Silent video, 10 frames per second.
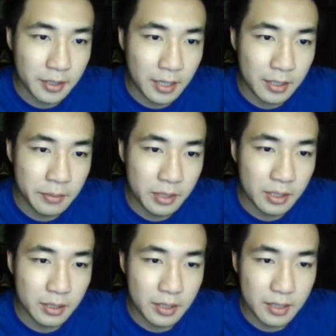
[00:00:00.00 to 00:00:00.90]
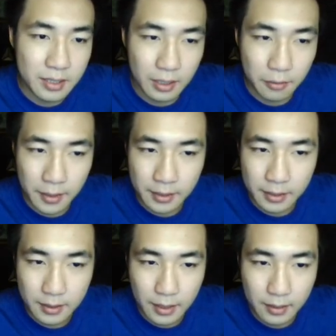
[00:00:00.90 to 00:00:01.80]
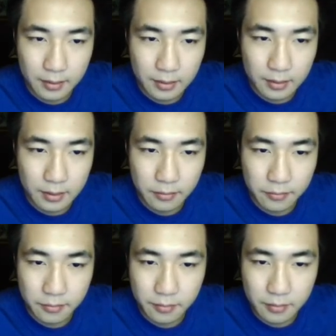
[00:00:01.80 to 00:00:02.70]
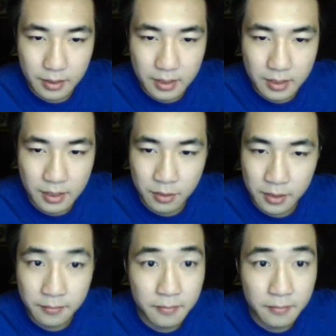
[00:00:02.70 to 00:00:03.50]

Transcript: Unlimited is the one here at this one.